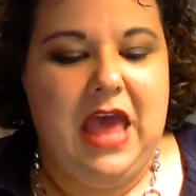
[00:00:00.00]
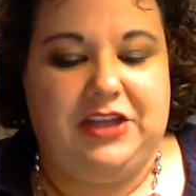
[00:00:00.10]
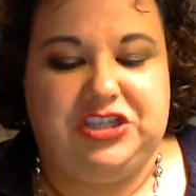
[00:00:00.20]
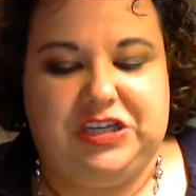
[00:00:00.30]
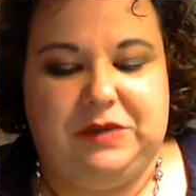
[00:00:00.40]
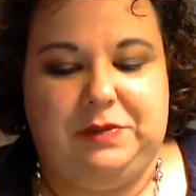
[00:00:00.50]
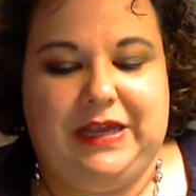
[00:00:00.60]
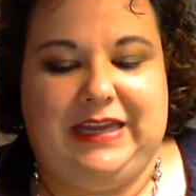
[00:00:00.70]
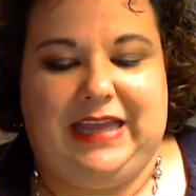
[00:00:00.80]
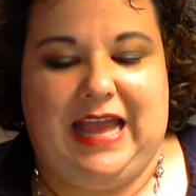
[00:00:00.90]
And she
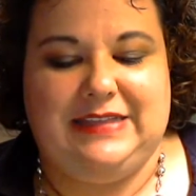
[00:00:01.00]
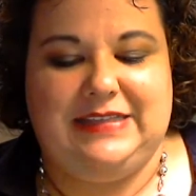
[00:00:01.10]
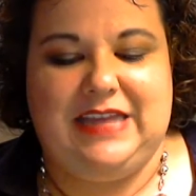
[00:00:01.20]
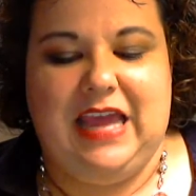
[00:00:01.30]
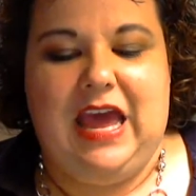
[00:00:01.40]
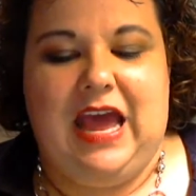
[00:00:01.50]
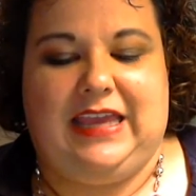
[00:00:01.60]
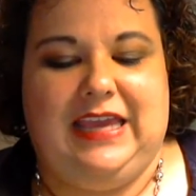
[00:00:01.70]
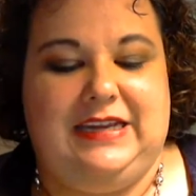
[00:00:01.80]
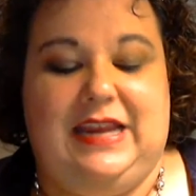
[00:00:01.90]
played against
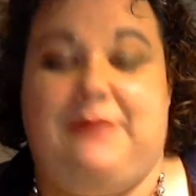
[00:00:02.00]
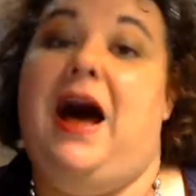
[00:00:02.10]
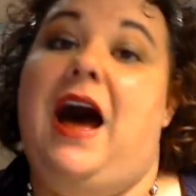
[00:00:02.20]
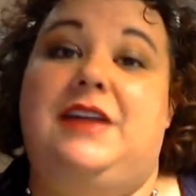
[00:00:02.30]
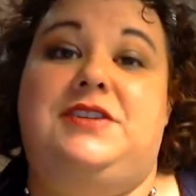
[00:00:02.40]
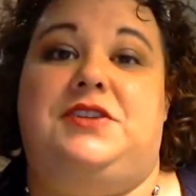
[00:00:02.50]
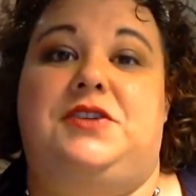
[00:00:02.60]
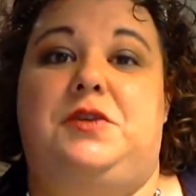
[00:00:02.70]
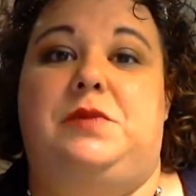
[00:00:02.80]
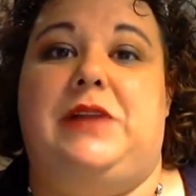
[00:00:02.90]
a kid named
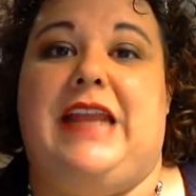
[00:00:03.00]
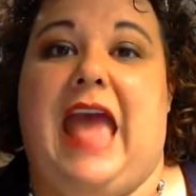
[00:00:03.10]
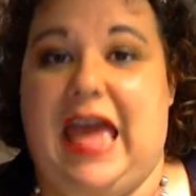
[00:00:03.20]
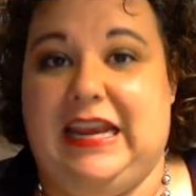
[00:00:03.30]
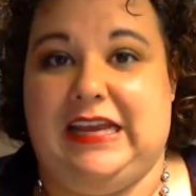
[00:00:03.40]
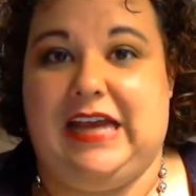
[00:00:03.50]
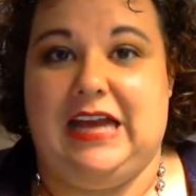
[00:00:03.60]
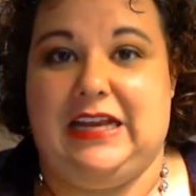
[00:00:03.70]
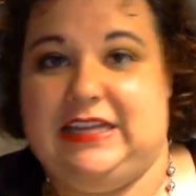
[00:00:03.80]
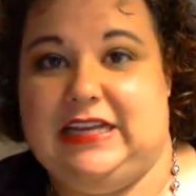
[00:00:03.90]
Hunter who played Eddie,
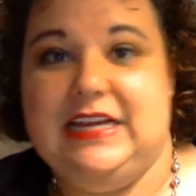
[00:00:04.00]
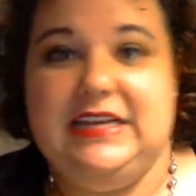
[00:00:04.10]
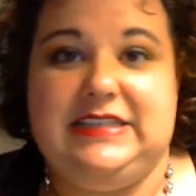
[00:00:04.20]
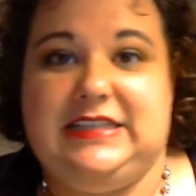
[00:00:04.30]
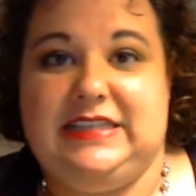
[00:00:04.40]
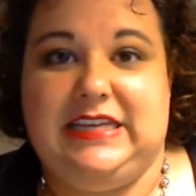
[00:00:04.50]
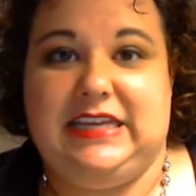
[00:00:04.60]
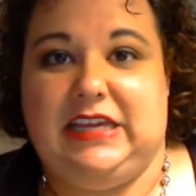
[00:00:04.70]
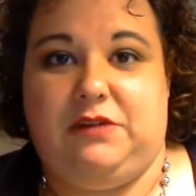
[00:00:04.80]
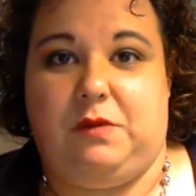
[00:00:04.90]
kind of the
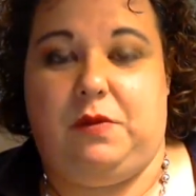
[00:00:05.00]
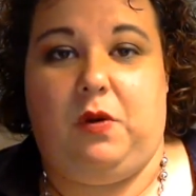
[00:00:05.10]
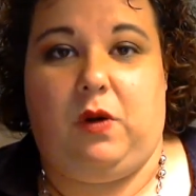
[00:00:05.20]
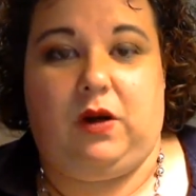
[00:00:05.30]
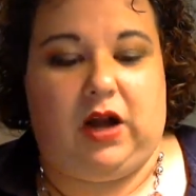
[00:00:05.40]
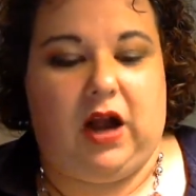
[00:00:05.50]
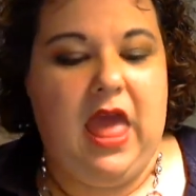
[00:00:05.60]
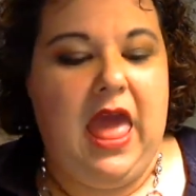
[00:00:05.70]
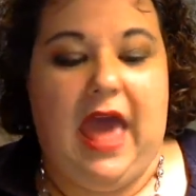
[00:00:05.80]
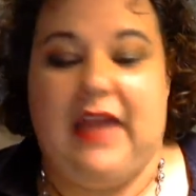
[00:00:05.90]
sneaky reporter.
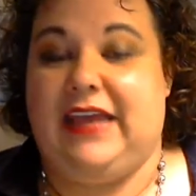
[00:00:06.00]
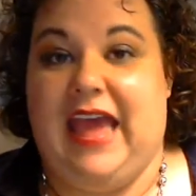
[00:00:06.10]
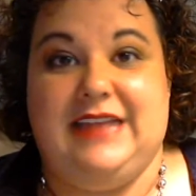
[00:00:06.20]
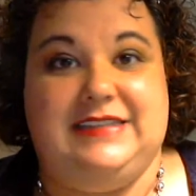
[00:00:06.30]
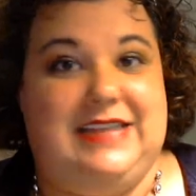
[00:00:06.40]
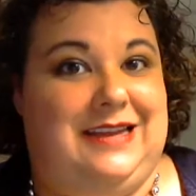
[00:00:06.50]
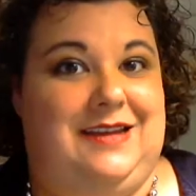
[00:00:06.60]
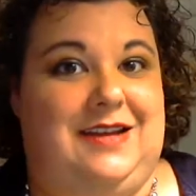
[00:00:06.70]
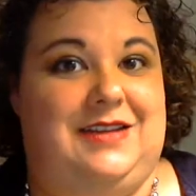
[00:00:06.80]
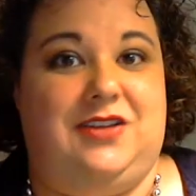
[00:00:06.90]
And again,
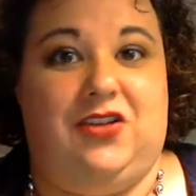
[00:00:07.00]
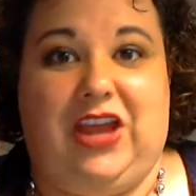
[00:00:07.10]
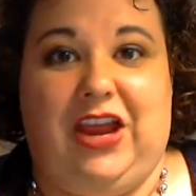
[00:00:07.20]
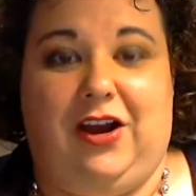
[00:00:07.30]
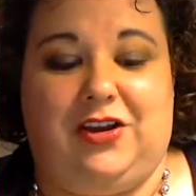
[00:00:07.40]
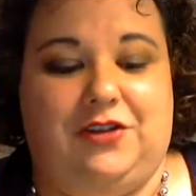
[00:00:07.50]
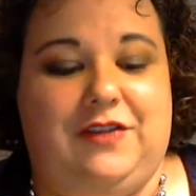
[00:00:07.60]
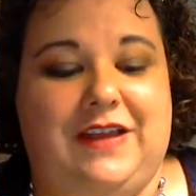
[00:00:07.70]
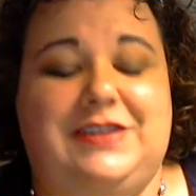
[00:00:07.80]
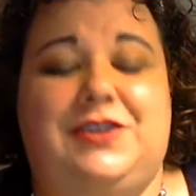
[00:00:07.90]
taking on an adult character,
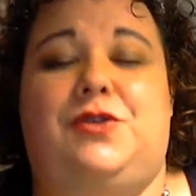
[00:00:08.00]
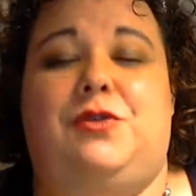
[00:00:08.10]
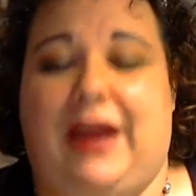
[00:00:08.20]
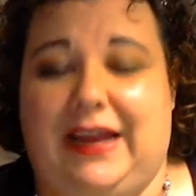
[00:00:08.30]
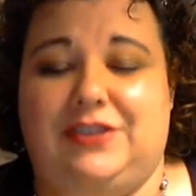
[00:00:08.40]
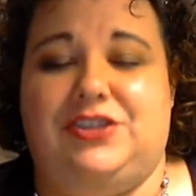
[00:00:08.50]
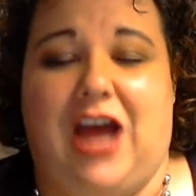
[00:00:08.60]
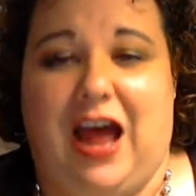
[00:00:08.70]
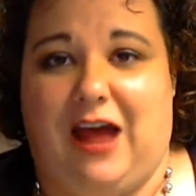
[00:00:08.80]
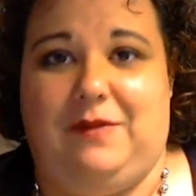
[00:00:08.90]
they did a great
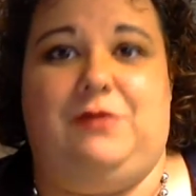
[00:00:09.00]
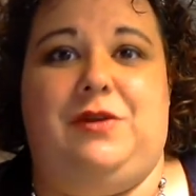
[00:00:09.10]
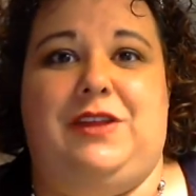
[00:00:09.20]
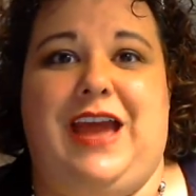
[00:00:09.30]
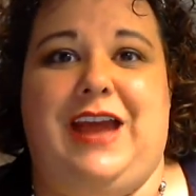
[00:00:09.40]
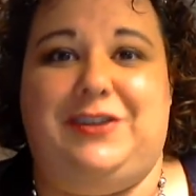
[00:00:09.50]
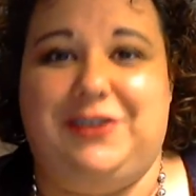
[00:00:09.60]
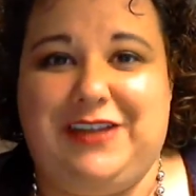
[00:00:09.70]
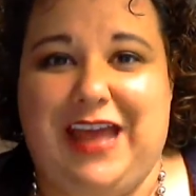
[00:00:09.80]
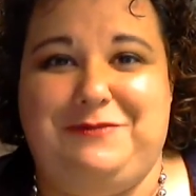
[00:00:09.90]
job. They really had
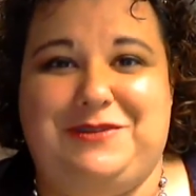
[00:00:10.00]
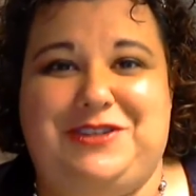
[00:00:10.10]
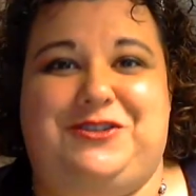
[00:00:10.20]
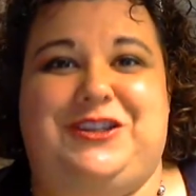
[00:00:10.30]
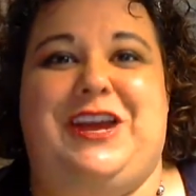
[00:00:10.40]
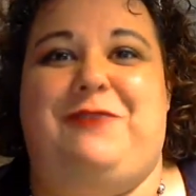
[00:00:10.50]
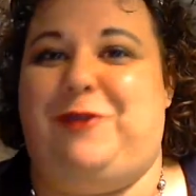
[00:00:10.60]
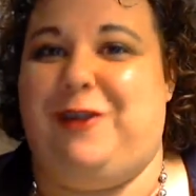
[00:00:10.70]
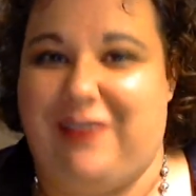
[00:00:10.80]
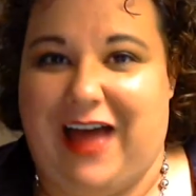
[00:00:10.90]
good chemistry and
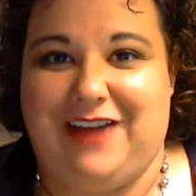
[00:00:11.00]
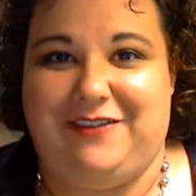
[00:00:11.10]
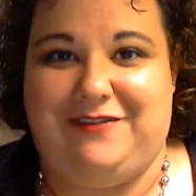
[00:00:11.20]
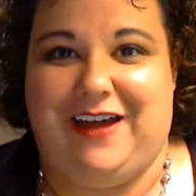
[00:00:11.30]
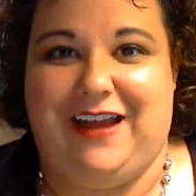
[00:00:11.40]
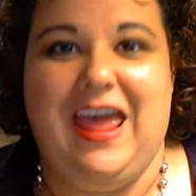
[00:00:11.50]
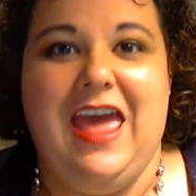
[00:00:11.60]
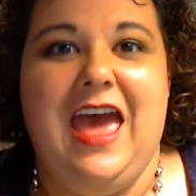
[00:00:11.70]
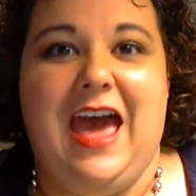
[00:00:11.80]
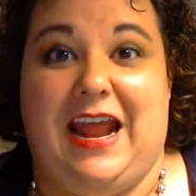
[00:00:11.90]
were a lot of fun,
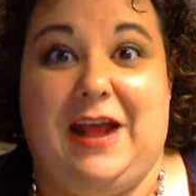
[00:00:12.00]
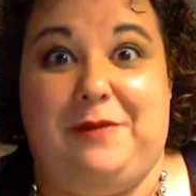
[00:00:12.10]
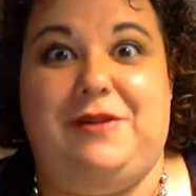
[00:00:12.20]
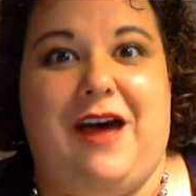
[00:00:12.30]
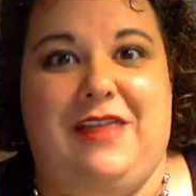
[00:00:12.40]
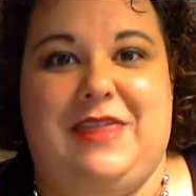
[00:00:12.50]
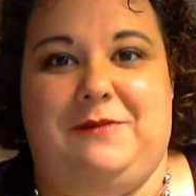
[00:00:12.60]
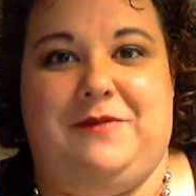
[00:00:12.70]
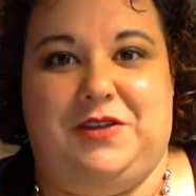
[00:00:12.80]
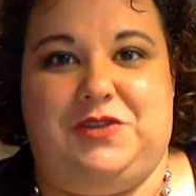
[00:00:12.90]
and I applaud
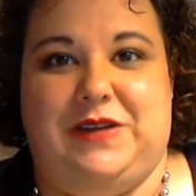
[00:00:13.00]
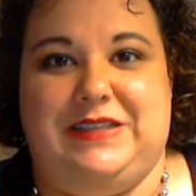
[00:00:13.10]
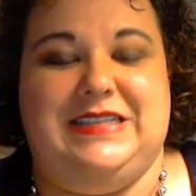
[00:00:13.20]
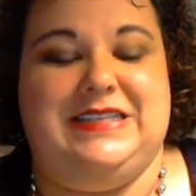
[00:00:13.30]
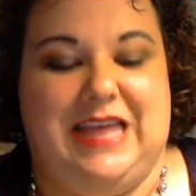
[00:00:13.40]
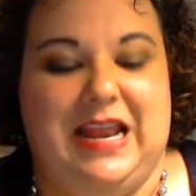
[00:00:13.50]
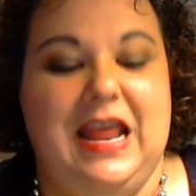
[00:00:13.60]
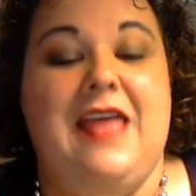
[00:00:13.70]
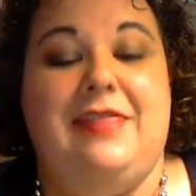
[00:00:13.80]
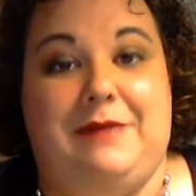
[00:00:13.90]
them for the choices that
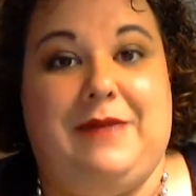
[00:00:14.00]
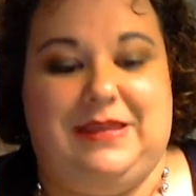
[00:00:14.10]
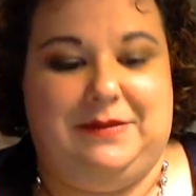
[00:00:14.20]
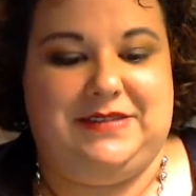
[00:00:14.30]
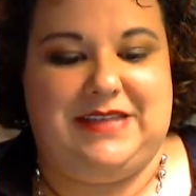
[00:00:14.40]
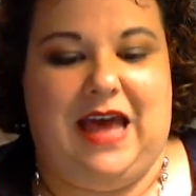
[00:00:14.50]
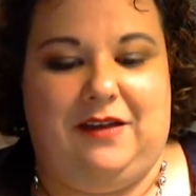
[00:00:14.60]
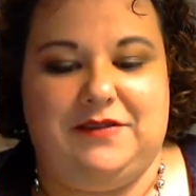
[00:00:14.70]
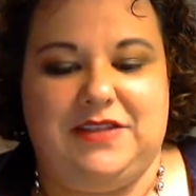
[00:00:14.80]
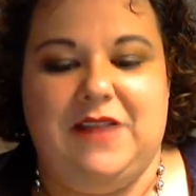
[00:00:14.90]
they made
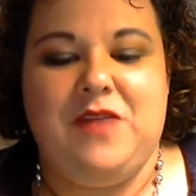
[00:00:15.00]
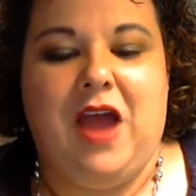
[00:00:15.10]
themselves.